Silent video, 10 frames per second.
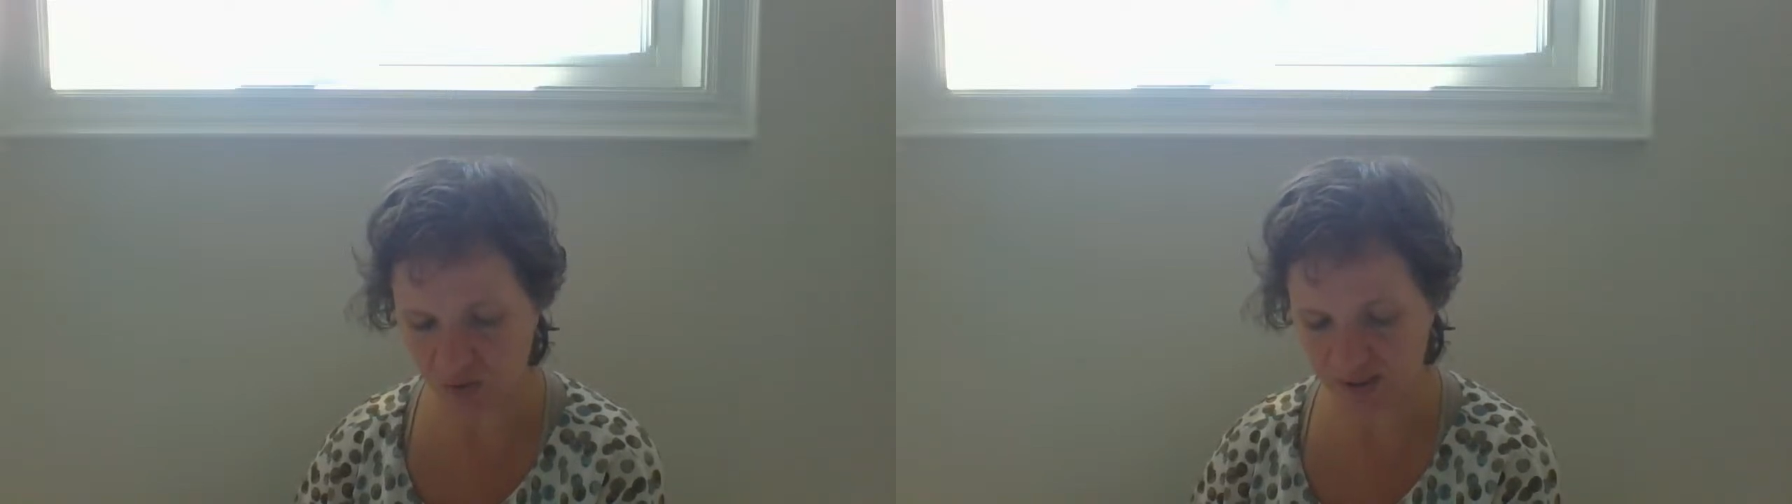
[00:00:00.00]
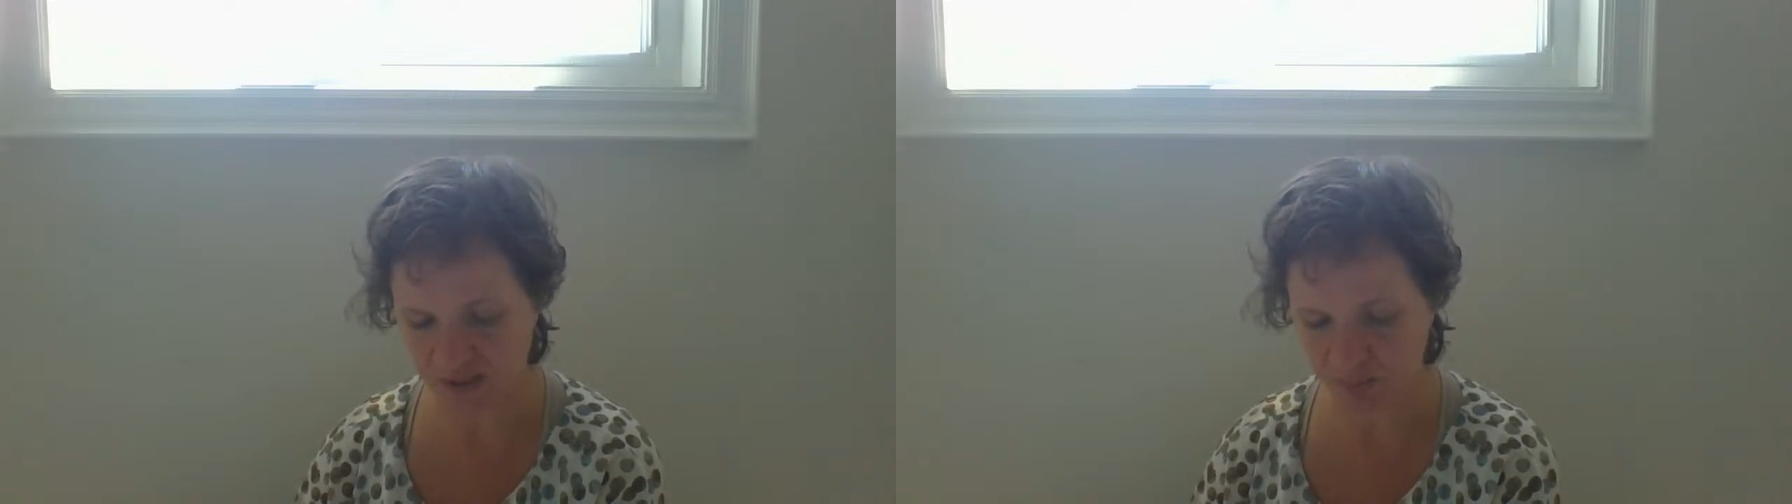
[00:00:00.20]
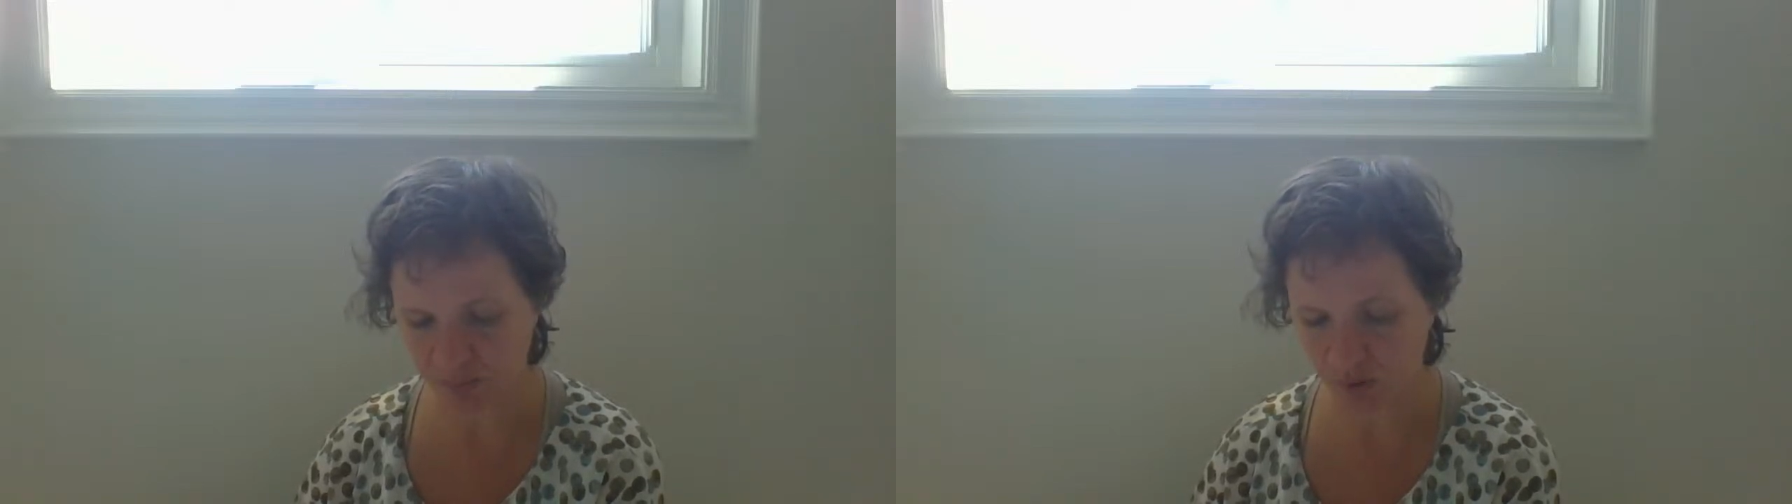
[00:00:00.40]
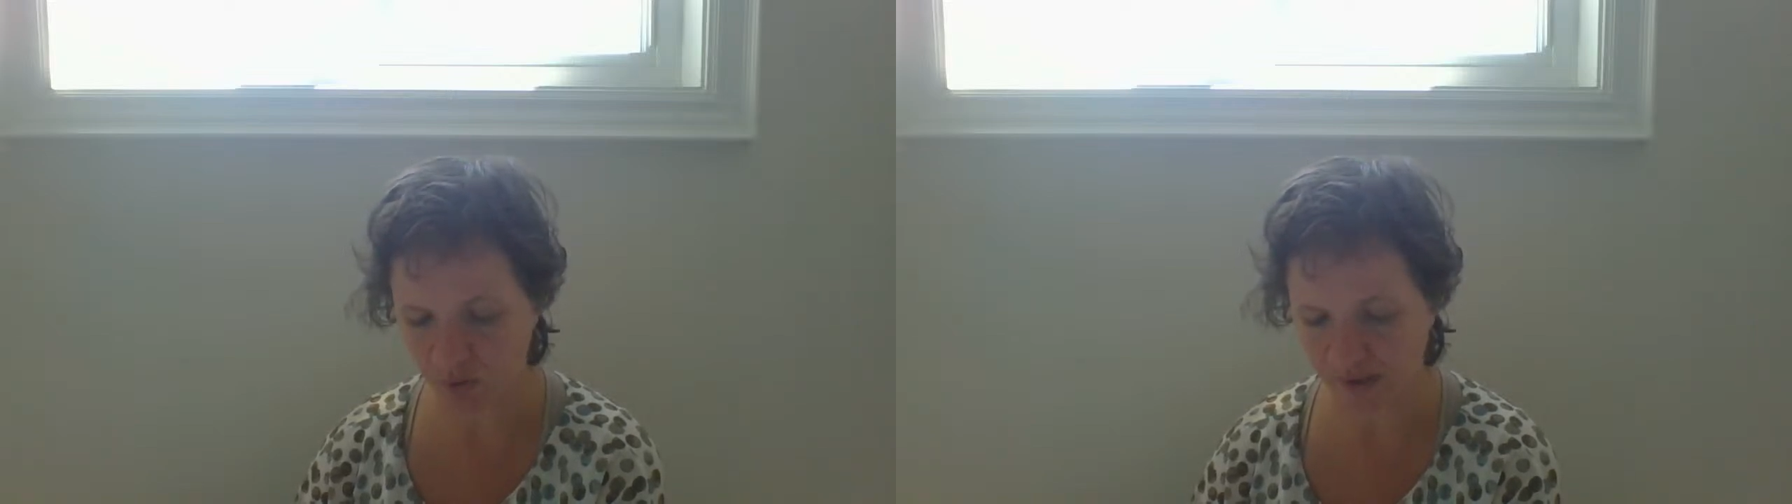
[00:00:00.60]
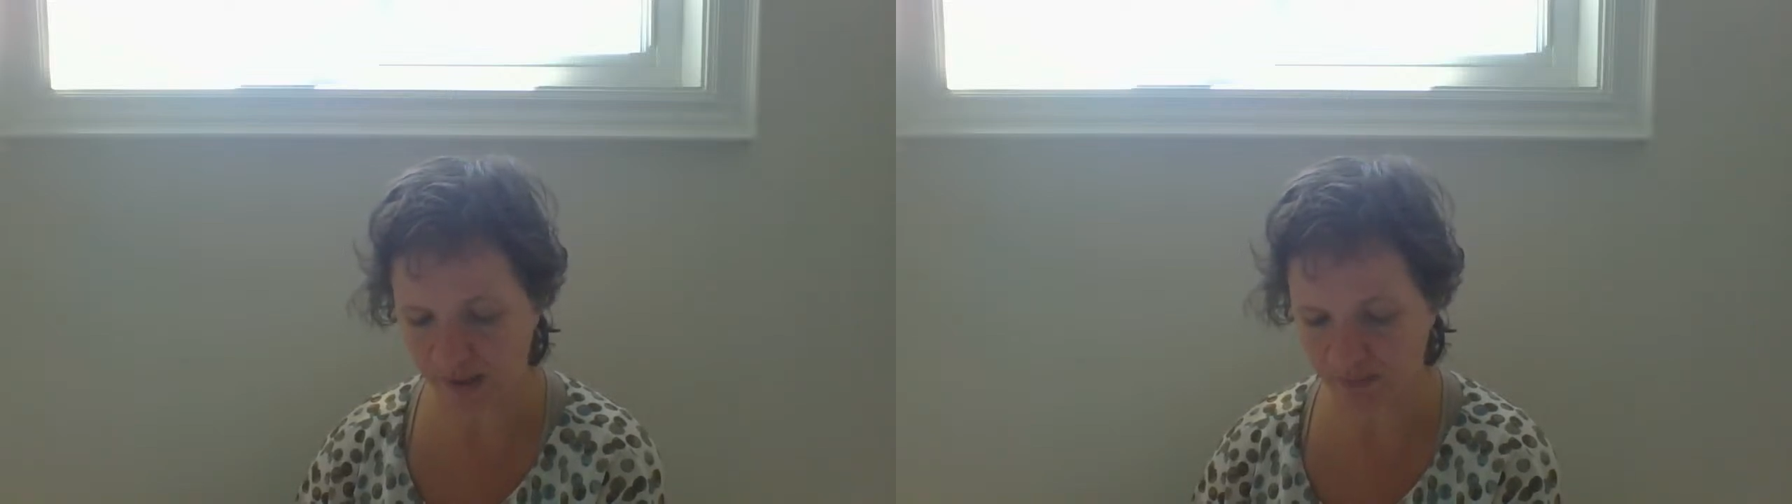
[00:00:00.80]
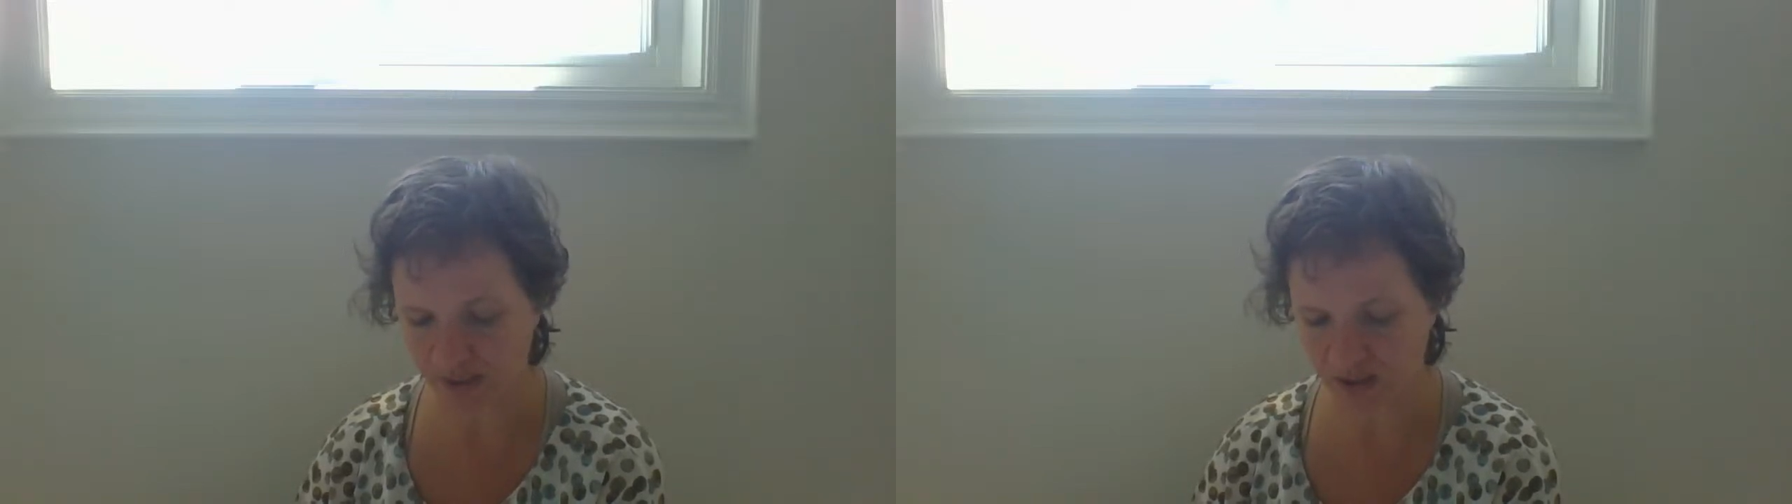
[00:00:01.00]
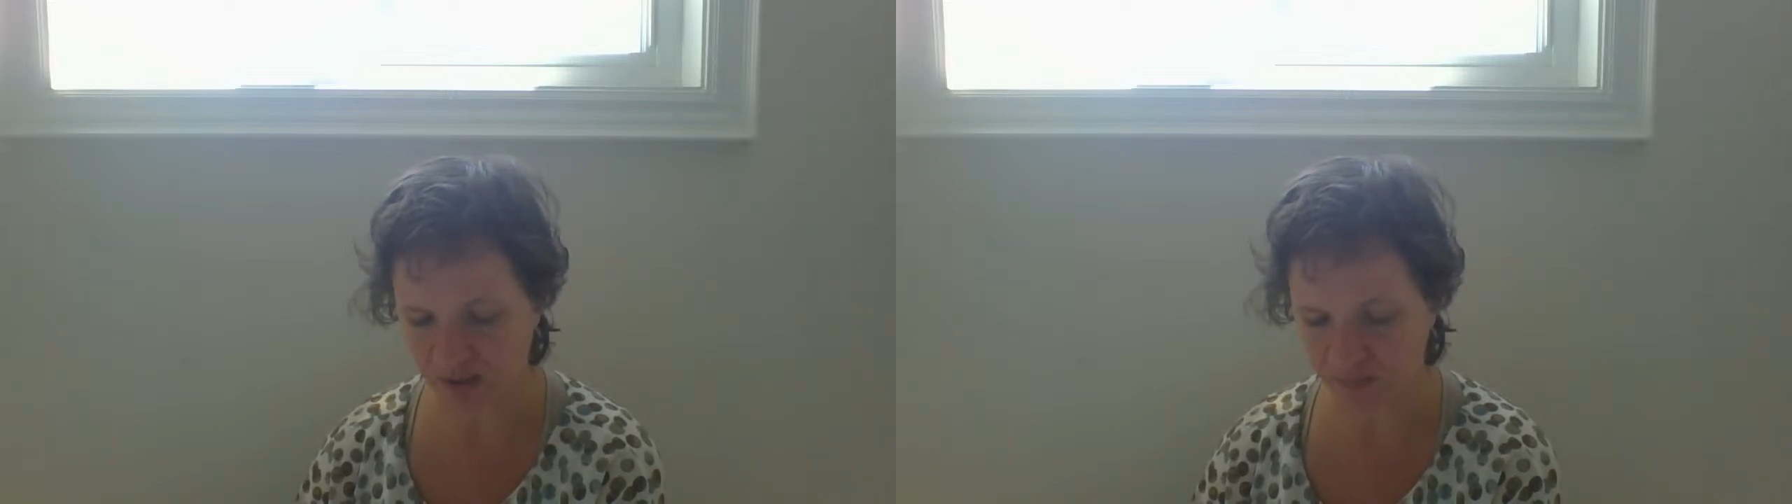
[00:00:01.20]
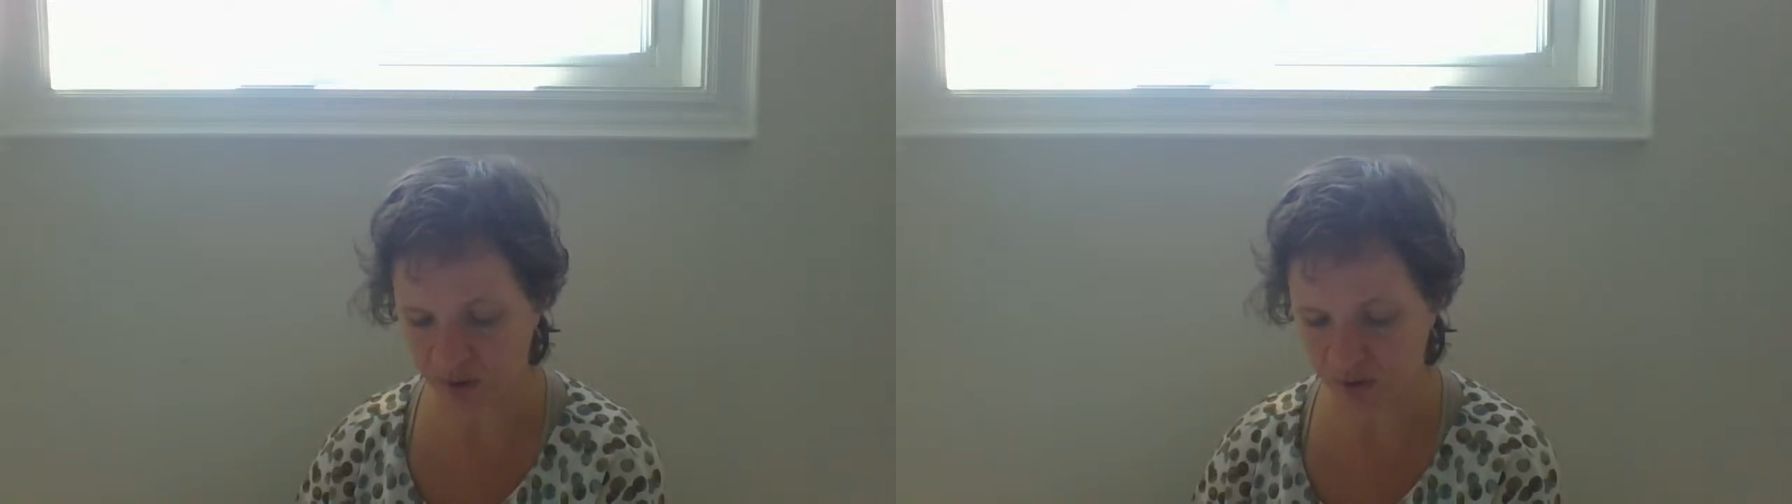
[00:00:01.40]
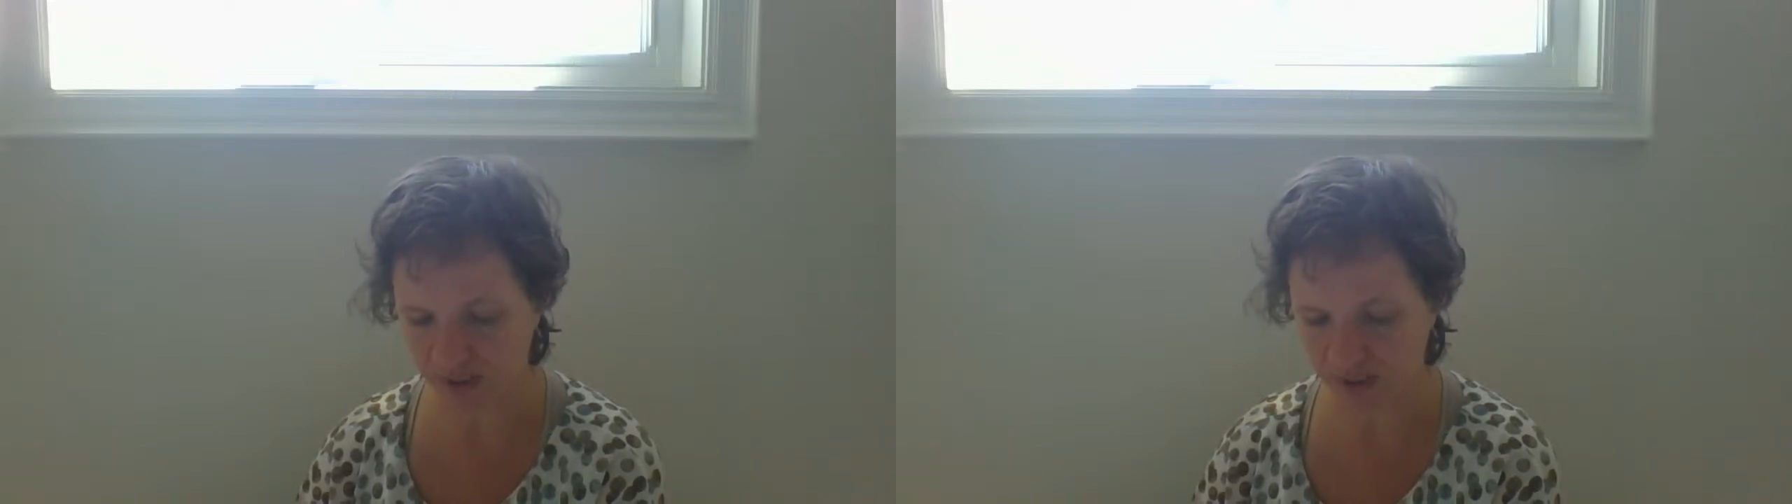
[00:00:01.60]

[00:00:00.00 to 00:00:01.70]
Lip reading: is a program that the computer